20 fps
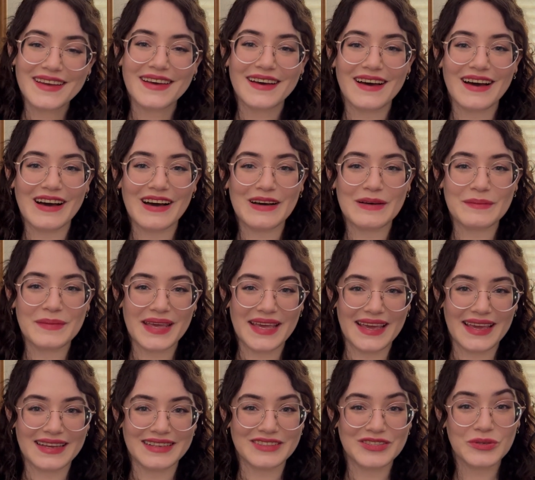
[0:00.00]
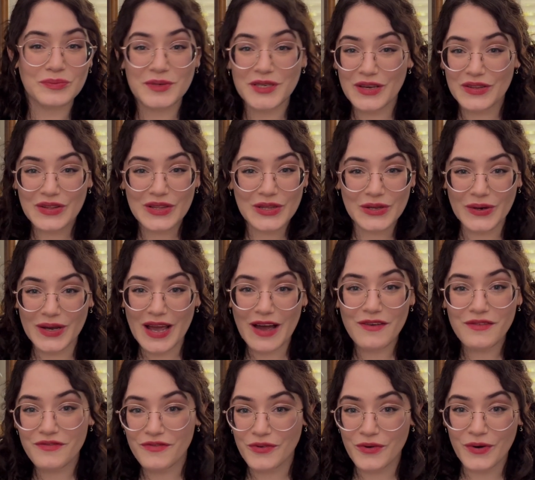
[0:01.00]
And to be on the
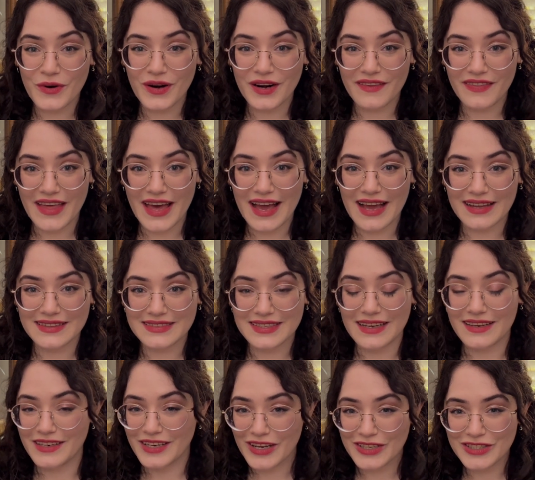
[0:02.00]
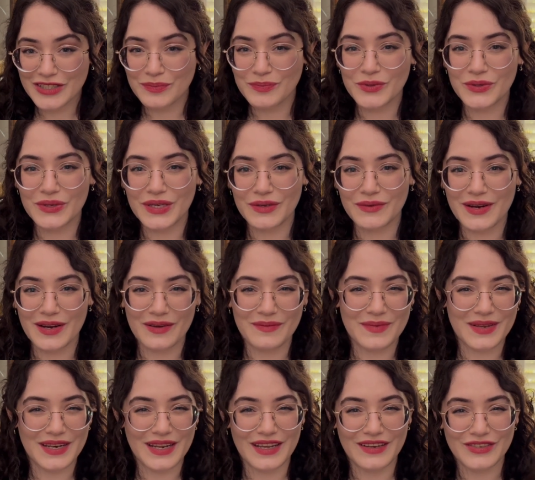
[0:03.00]
lookout for that non-spooky
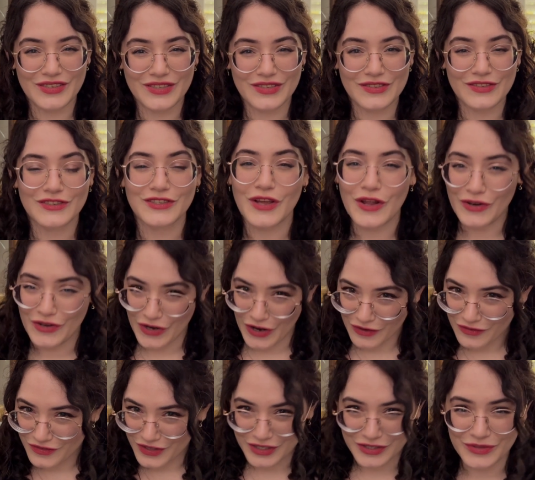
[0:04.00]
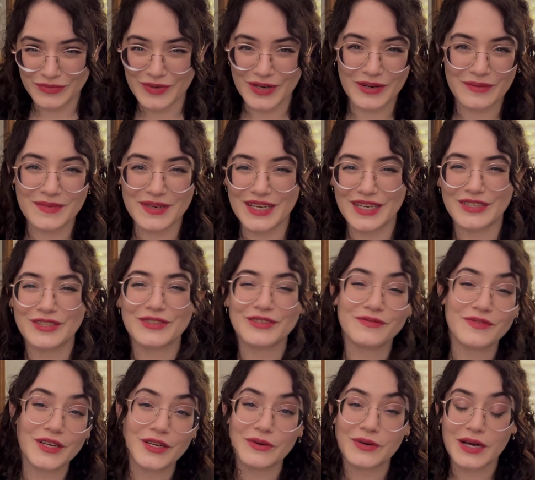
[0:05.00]
recommendations, nonfiction recommendations
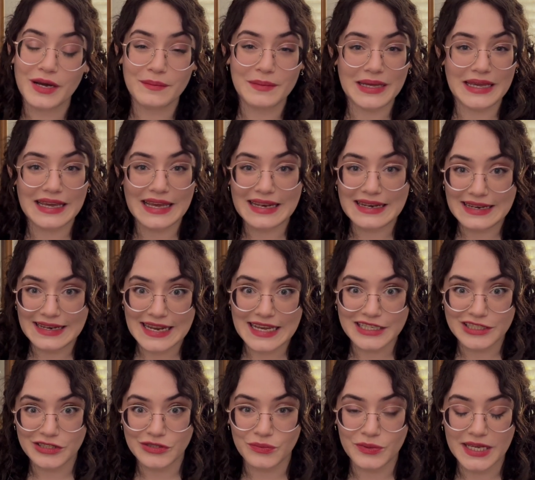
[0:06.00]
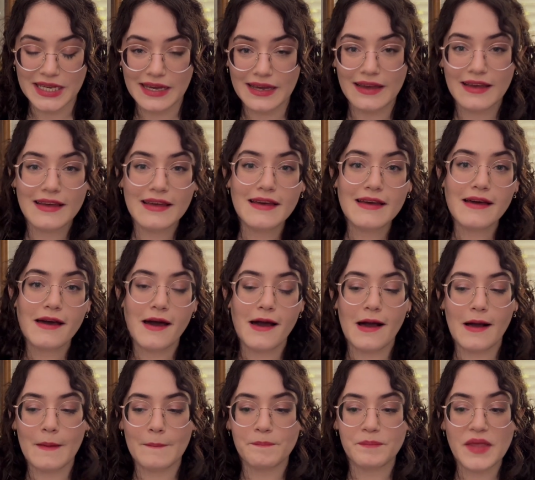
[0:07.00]
video coming next week.
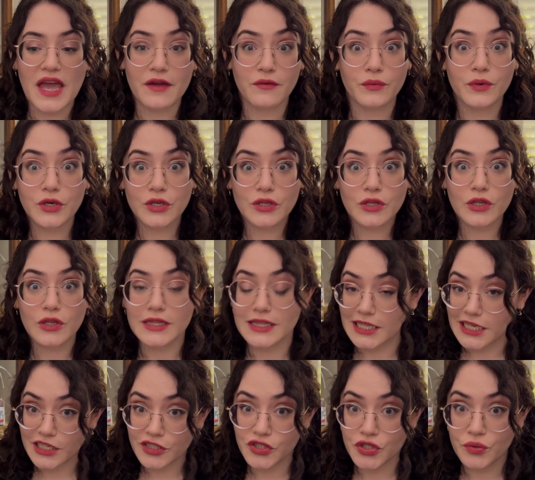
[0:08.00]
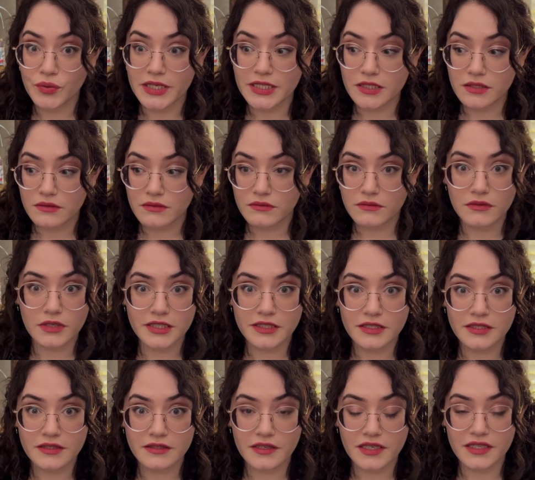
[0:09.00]
I will link to it
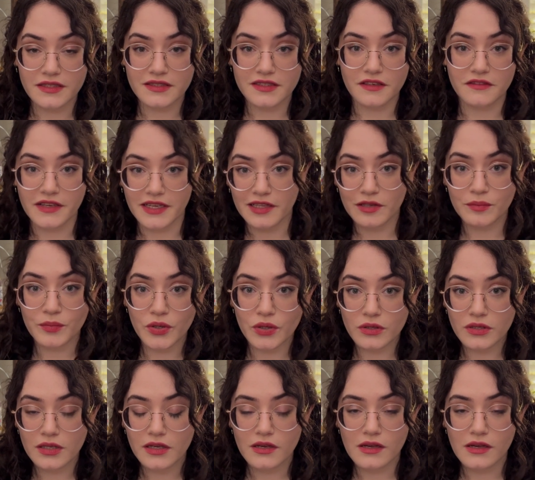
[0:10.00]
once it's available,